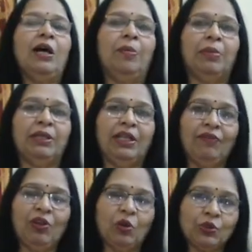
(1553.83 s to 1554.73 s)
But then
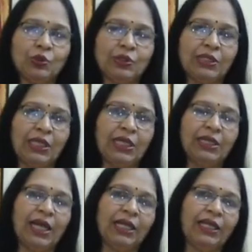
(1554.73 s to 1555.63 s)
we also see
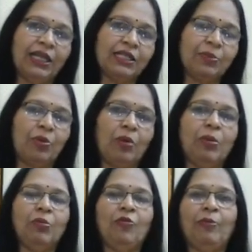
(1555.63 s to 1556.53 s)
that there is a
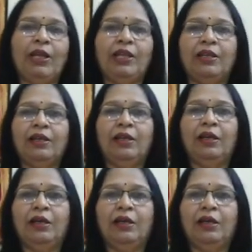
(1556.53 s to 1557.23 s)
problem of medical